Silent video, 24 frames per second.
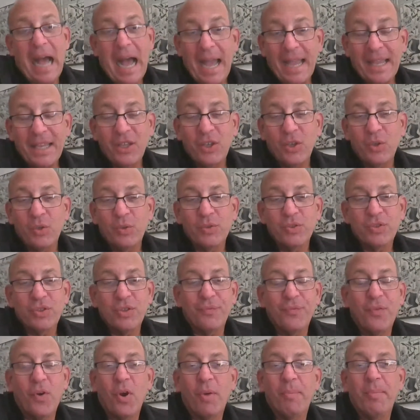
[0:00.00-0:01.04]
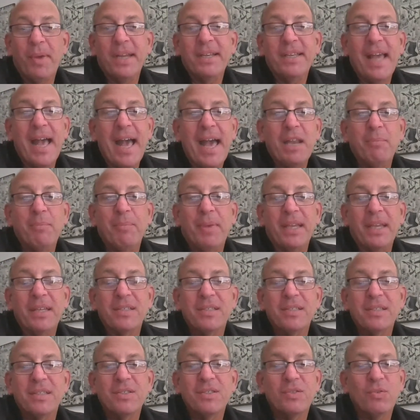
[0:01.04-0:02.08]
I use to farm my
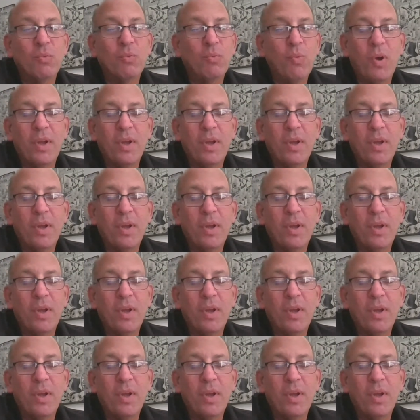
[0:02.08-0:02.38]
database is